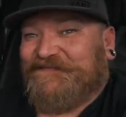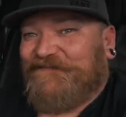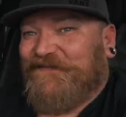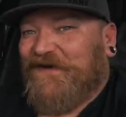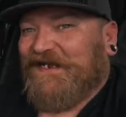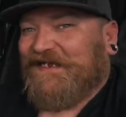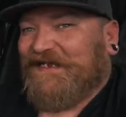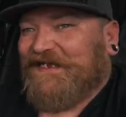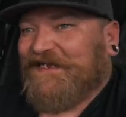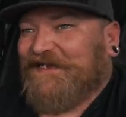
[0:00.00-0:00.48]

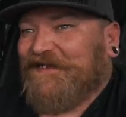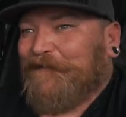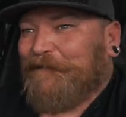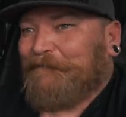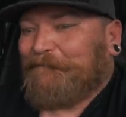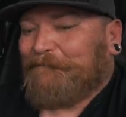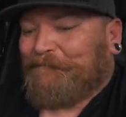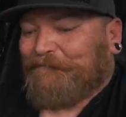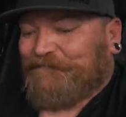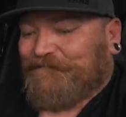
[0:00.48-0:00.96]
funny
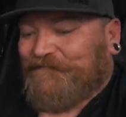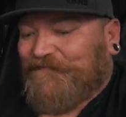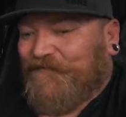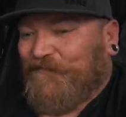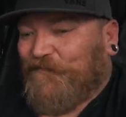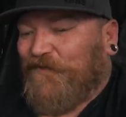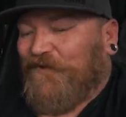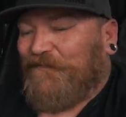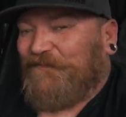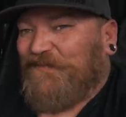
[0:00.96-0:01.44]

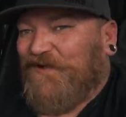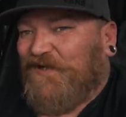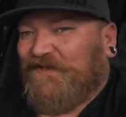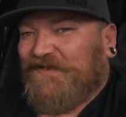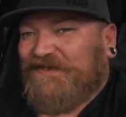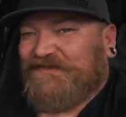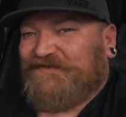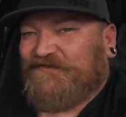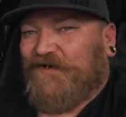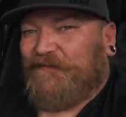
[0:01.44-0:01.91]
we'll
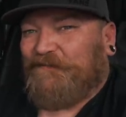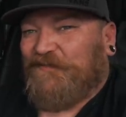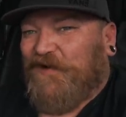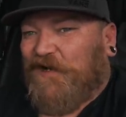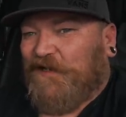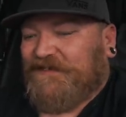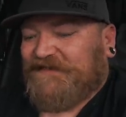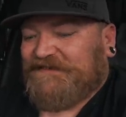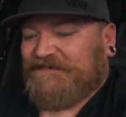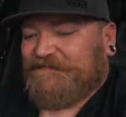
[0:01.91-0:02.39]
pull into a
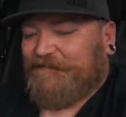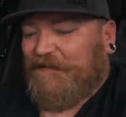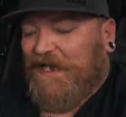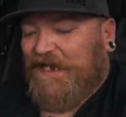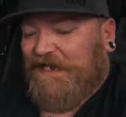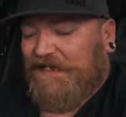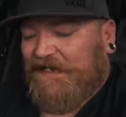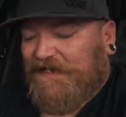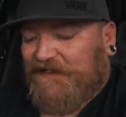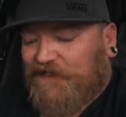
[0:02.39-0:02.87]
parking
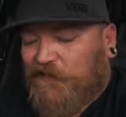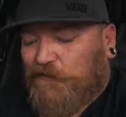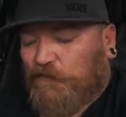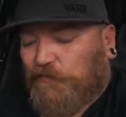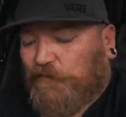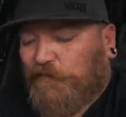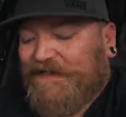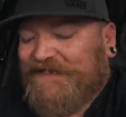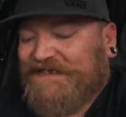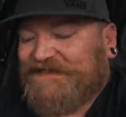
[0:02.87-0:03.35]
spot and I'll
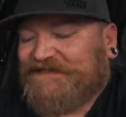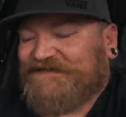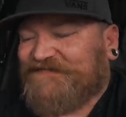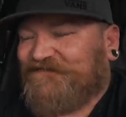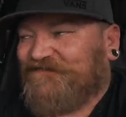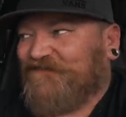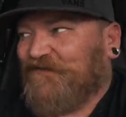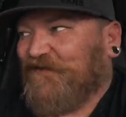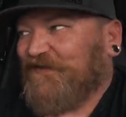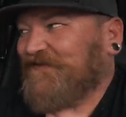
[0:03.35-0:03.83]
reach
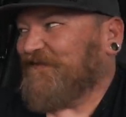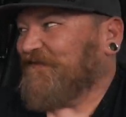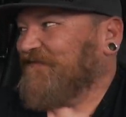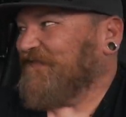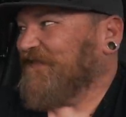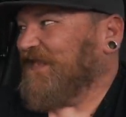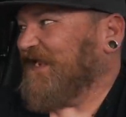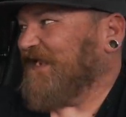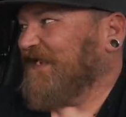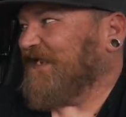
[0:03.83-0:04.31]
for the
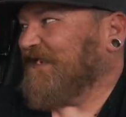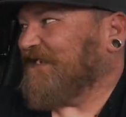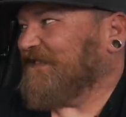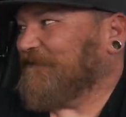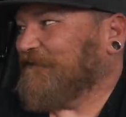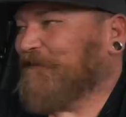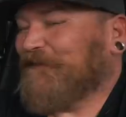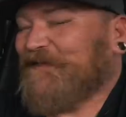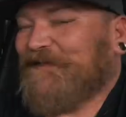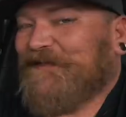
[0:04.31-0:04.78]
thing
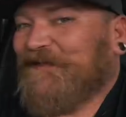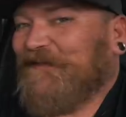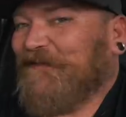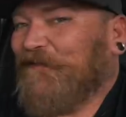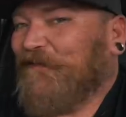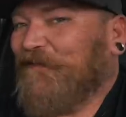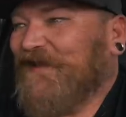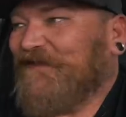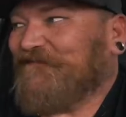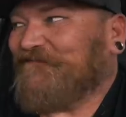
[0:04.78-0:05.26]
and
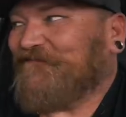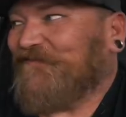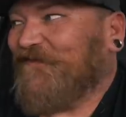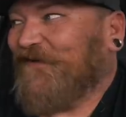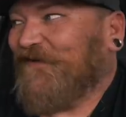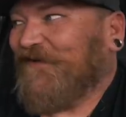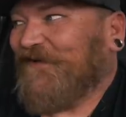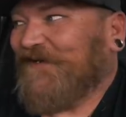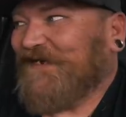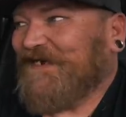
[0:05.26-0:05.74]
wait
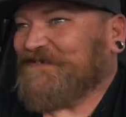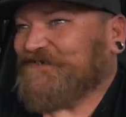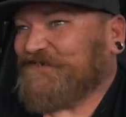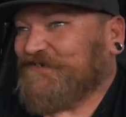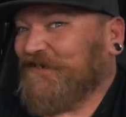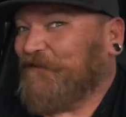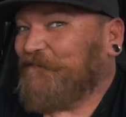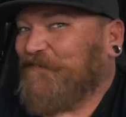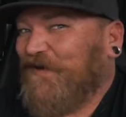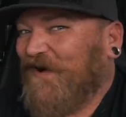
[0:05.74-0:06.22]
for her and
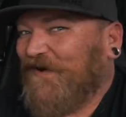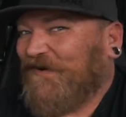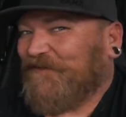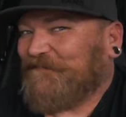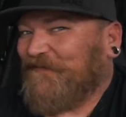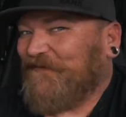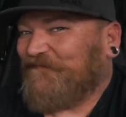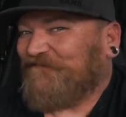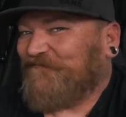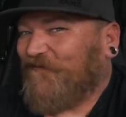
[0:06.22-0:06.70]
she'll bark
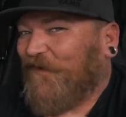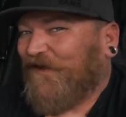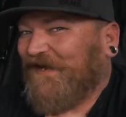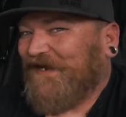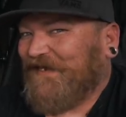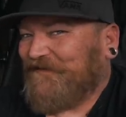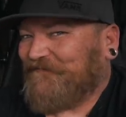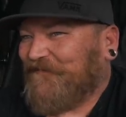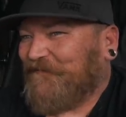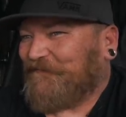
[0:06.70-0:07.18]
before
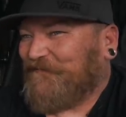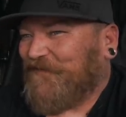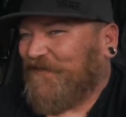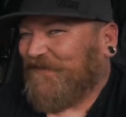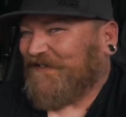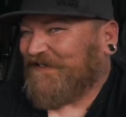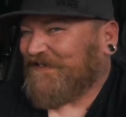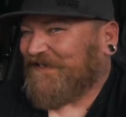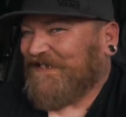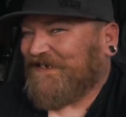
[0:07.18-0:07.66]
I even
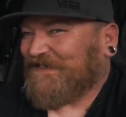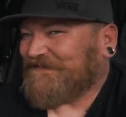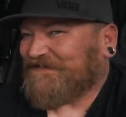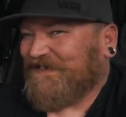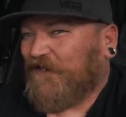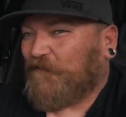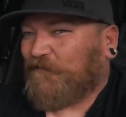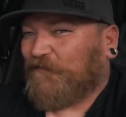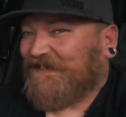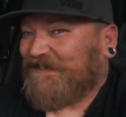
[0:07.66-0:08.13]
pull it. Like
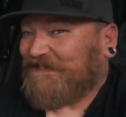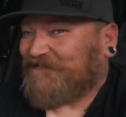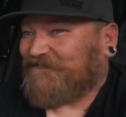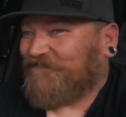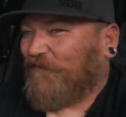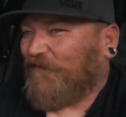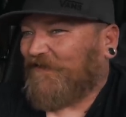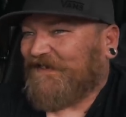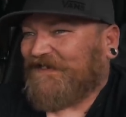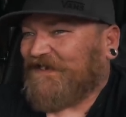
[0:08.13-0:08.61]
I'll reach
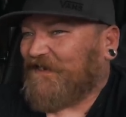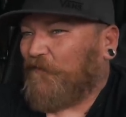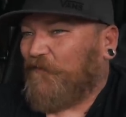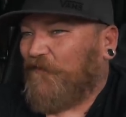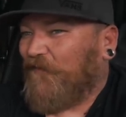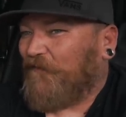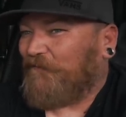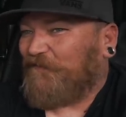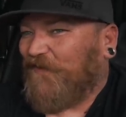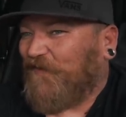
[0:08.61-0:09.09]
for it and I
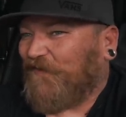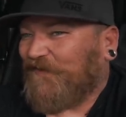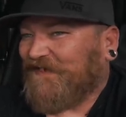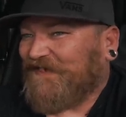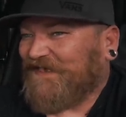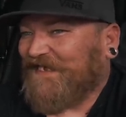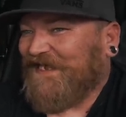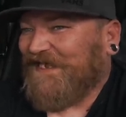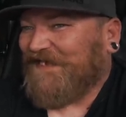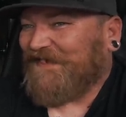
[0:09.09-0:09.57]
won't pull it
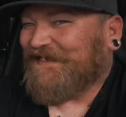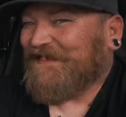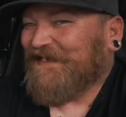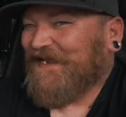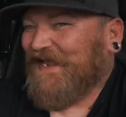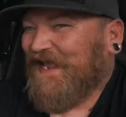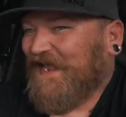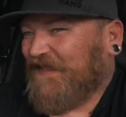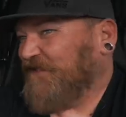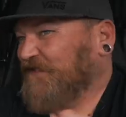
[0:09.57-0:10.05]
yet,
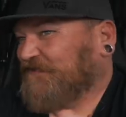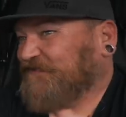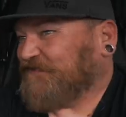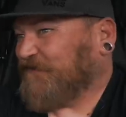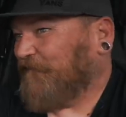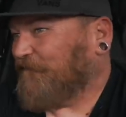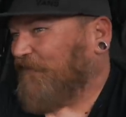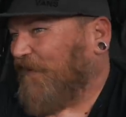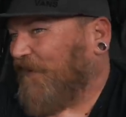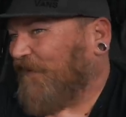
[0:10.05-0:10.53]
and then
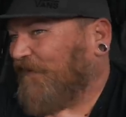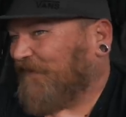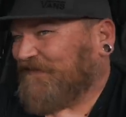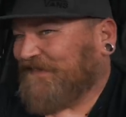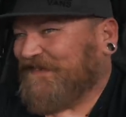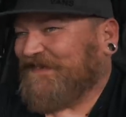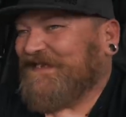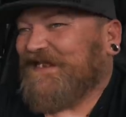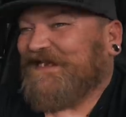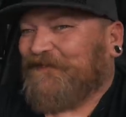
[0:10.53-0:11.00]
she'll bark
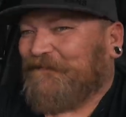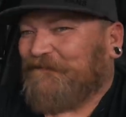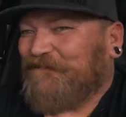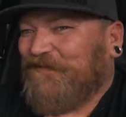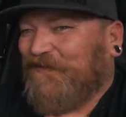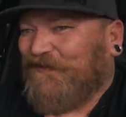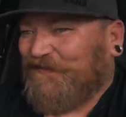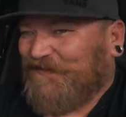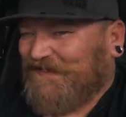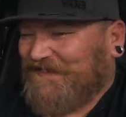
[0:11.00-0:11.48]
and then I'll
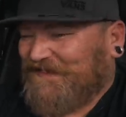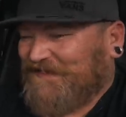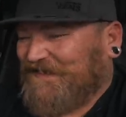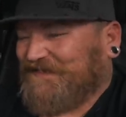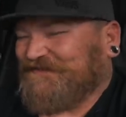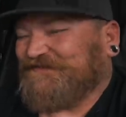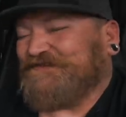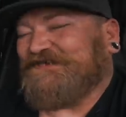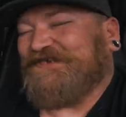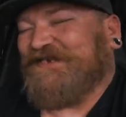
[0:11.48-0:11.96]
pull it
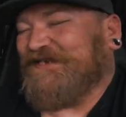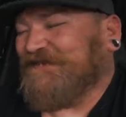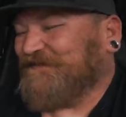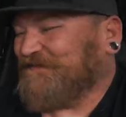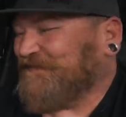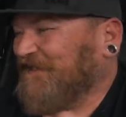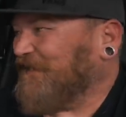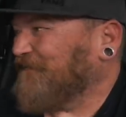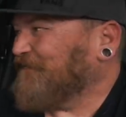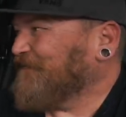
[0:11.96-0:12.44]
and yeah, she
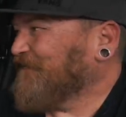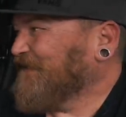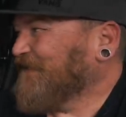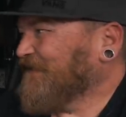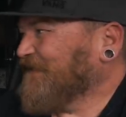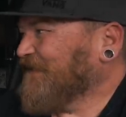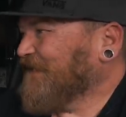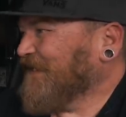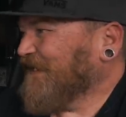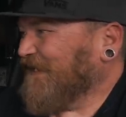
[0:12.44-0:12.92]
goes off. She
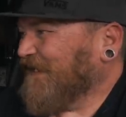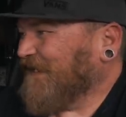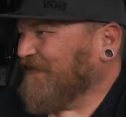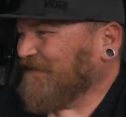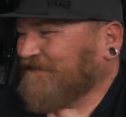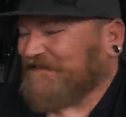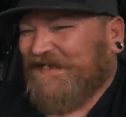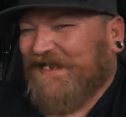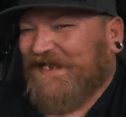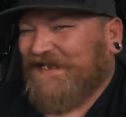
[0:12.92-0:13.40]
knows.
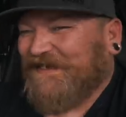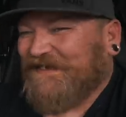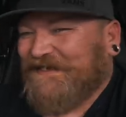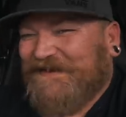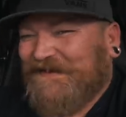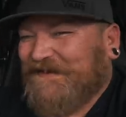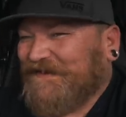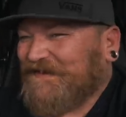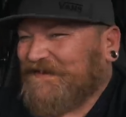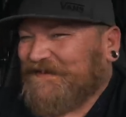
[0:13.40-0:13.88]
It's like
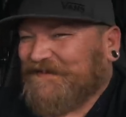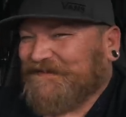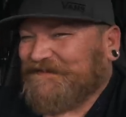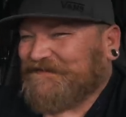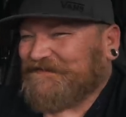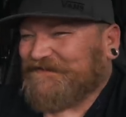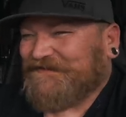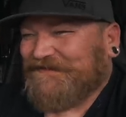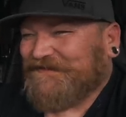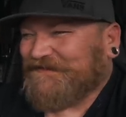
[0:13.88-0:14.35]

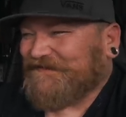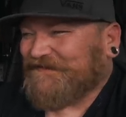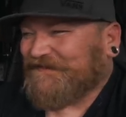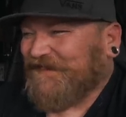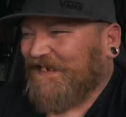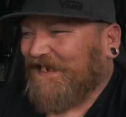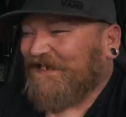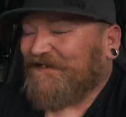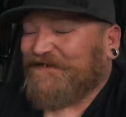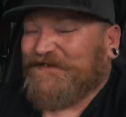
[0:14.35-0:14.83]

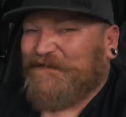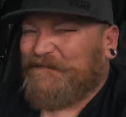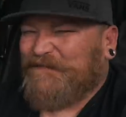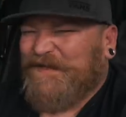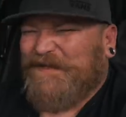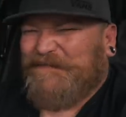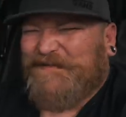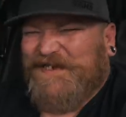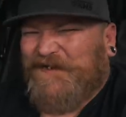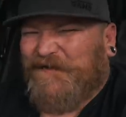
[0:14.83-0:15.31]
she's I don't know.
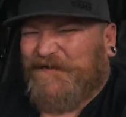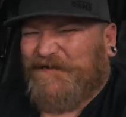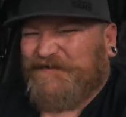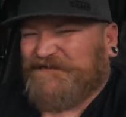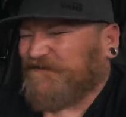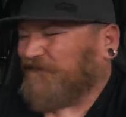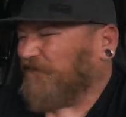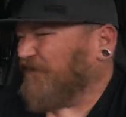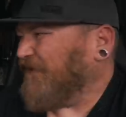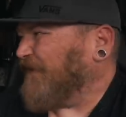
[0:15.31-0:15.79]
Maybe it
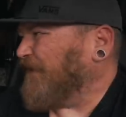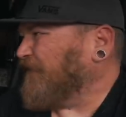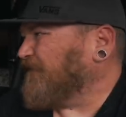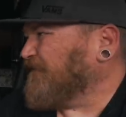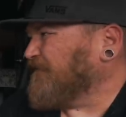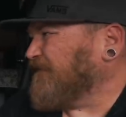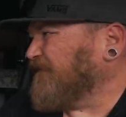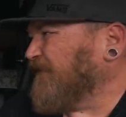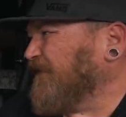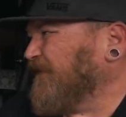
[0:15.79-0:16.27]
hurts her
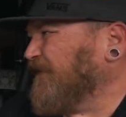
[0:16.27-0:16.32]
ears.